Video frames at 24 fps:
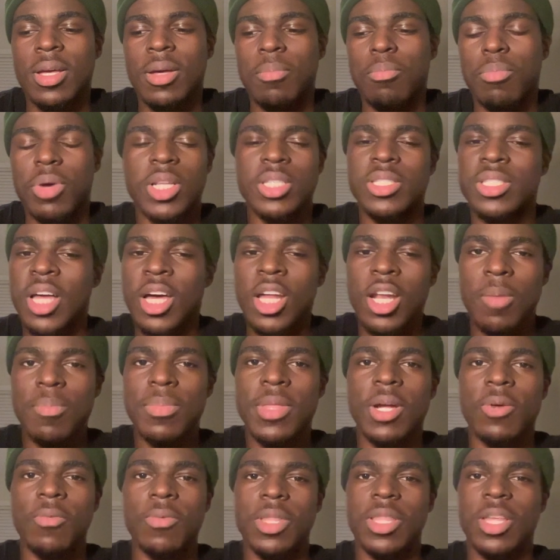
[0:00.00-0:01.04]
but it's not up
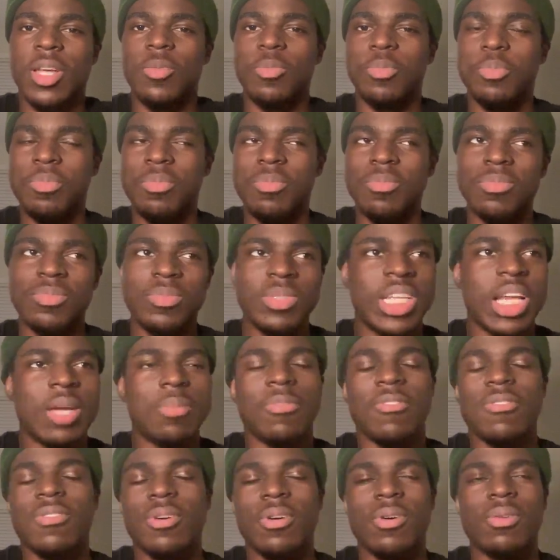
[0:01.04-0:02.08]
there with like Game
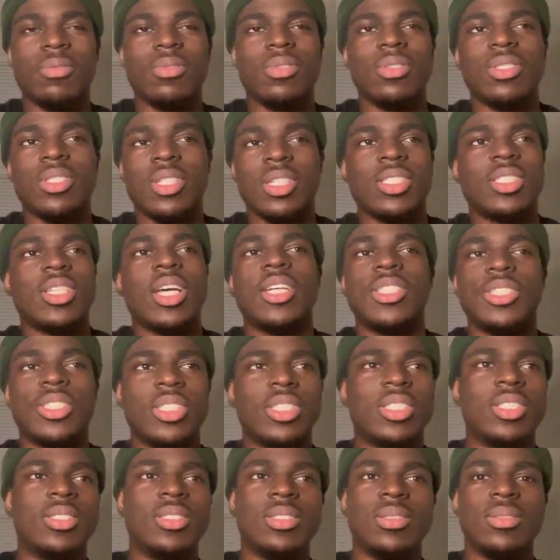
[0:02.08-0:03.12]
of Thrones,
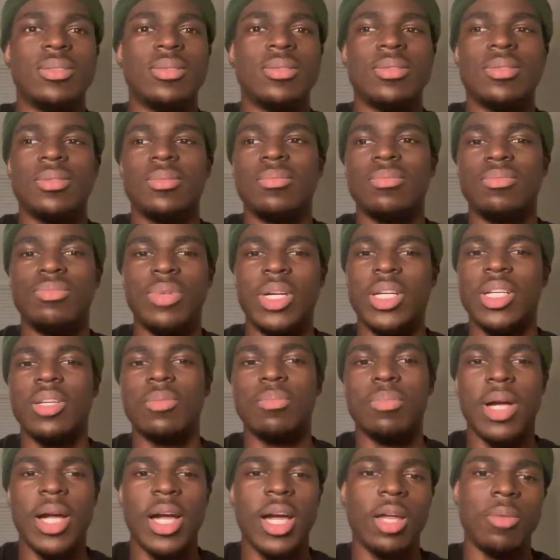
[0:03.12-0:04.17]
Succession,
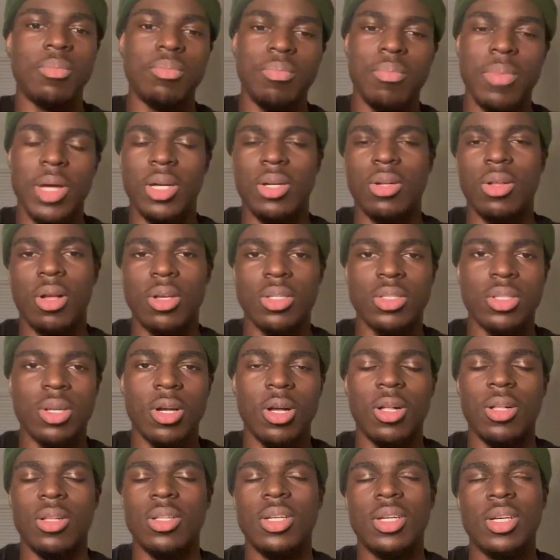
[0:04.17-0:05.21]
Breaking Bad, Better Call
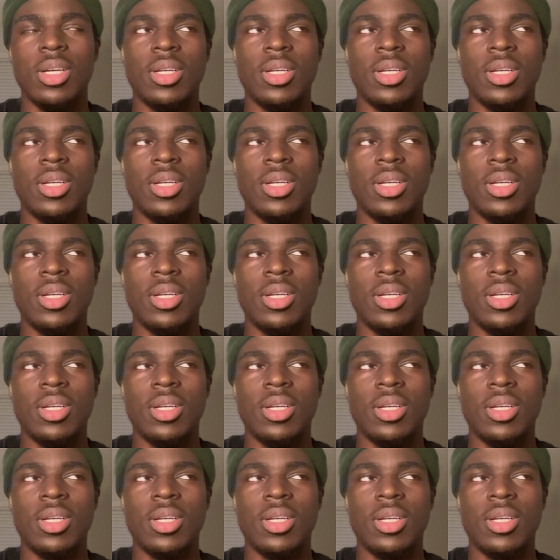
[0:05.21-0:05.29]
Saul.